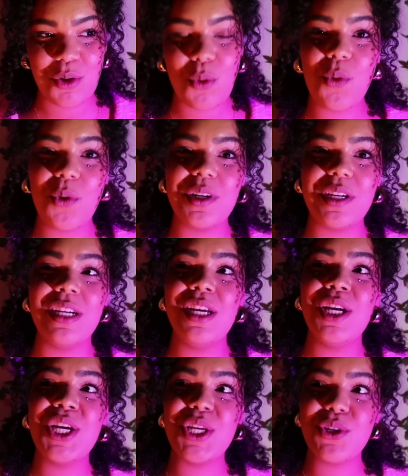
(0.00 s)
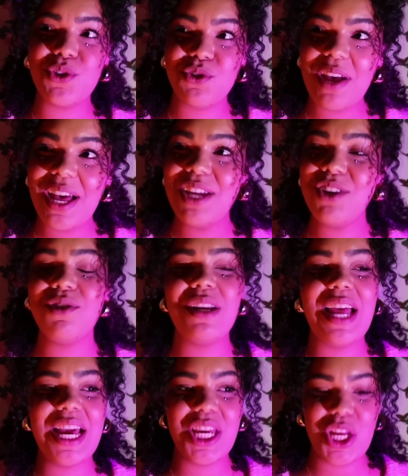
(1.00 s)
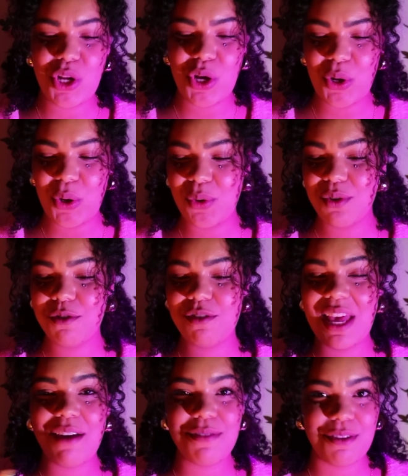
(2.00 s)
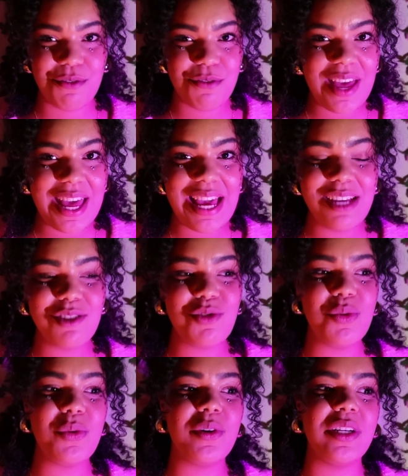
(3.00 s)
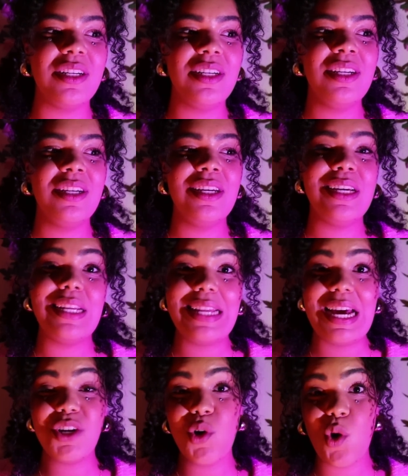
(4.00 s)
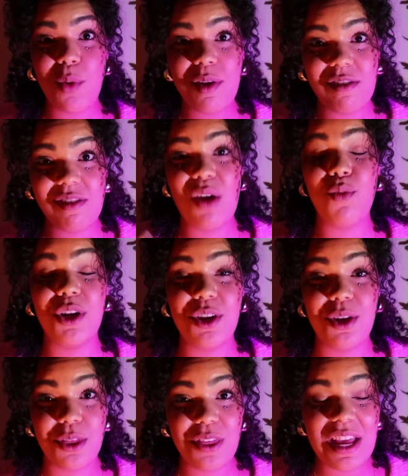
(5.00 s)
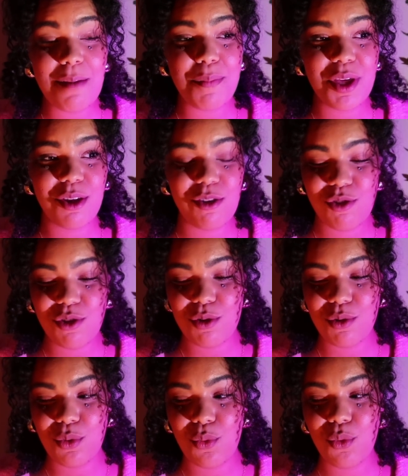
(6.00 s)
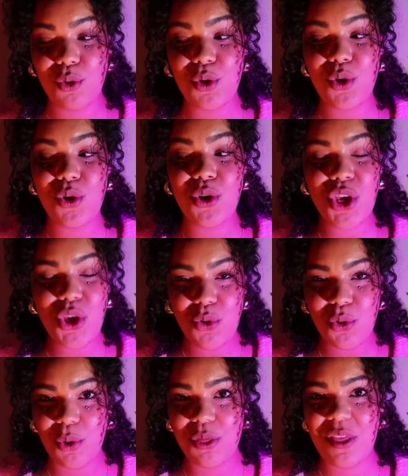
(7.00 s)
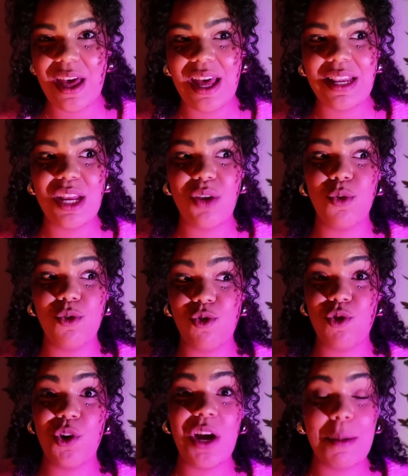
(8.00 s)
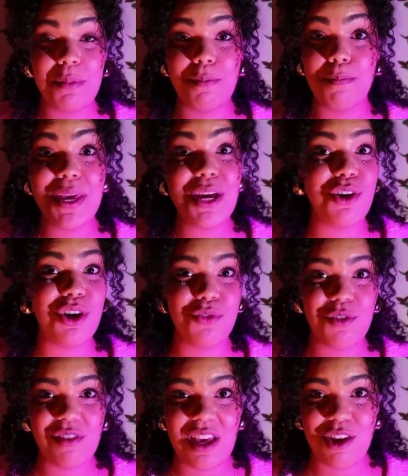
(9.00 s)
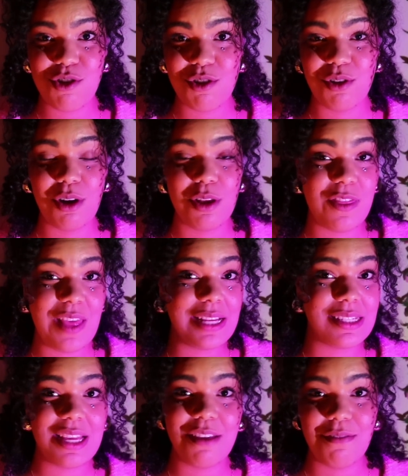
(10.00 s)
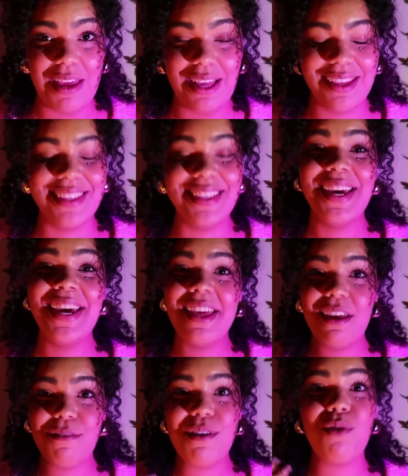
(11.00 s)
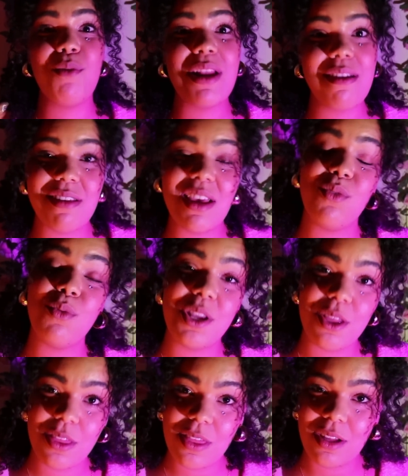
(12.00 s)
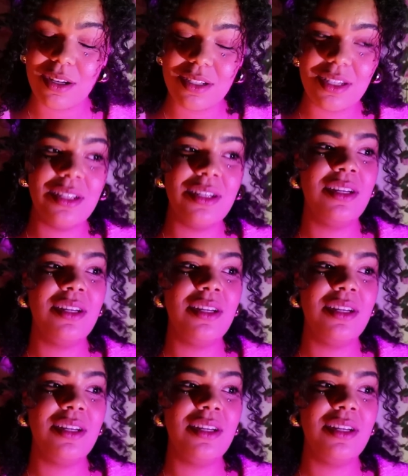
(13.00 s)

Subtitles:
Or you tried to, like, you know, save the face, or not always say what you think because you knew that it would stir up a big conversation on Thanksgiving if you really said what you thought,